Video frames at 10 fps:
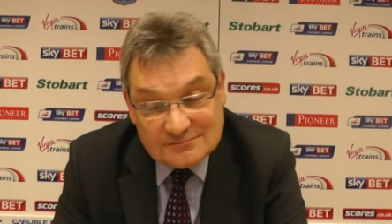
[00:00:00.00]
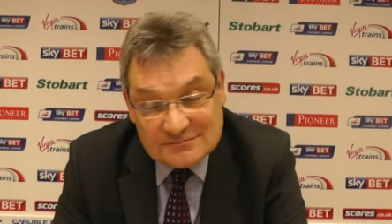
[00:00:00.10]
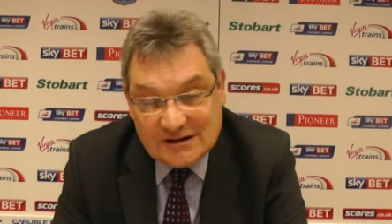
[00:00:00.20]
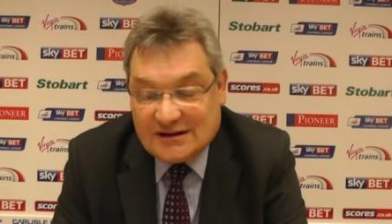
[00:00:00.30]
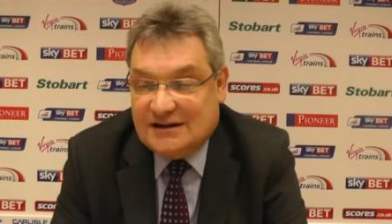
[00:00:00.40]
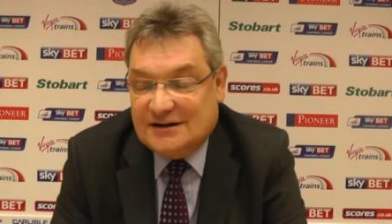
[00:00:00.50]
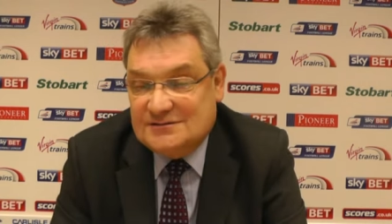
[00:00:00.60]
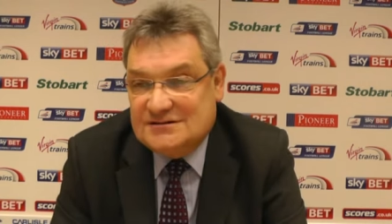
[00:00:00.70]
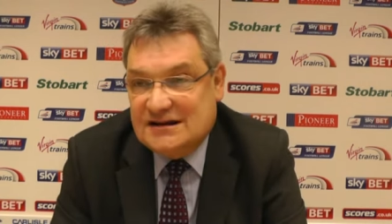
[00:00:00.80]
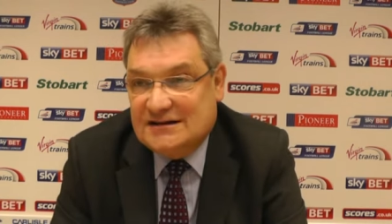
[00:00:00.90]
your
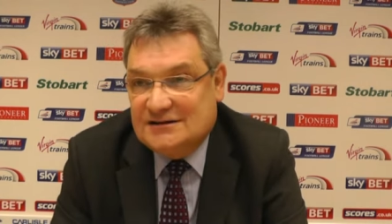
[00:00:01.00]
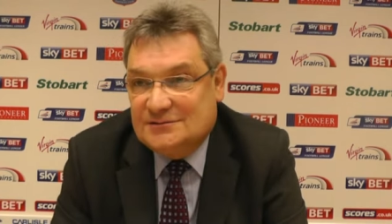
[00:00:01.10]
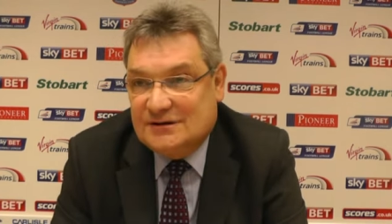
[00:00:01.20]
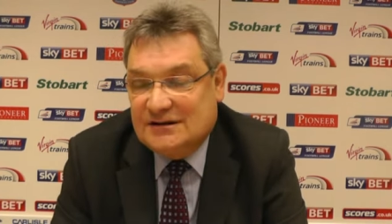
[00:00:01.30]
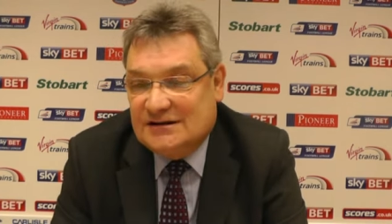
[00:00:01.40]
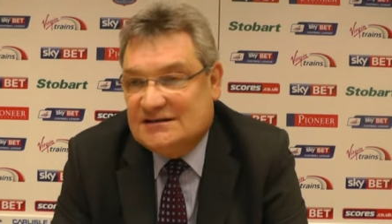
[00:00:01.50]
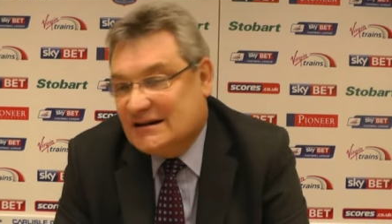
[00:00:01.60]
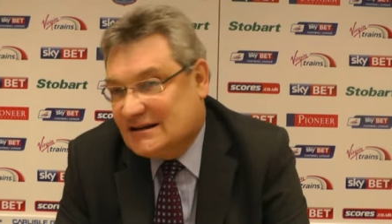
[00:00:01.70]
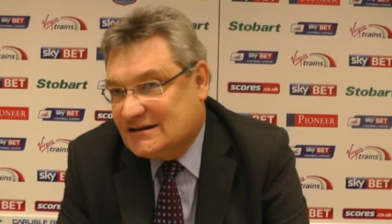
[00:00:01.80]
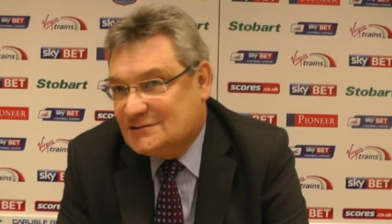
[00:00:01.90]
crowds tend to dwindle.
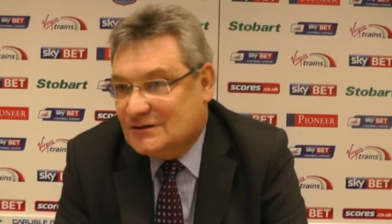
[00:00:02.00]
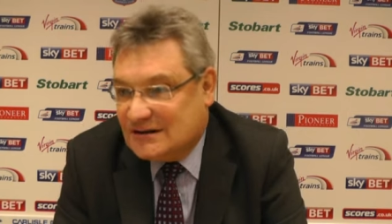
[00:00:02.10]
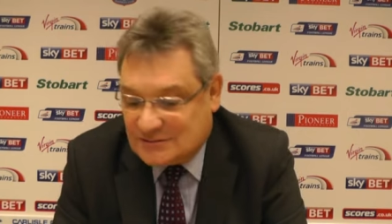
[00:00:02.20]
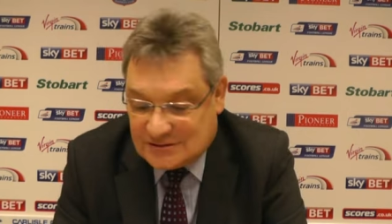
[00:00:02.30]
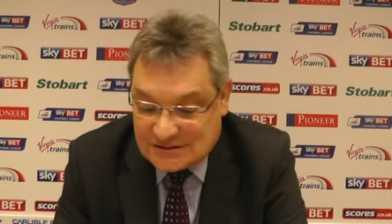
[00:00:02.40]
Take into account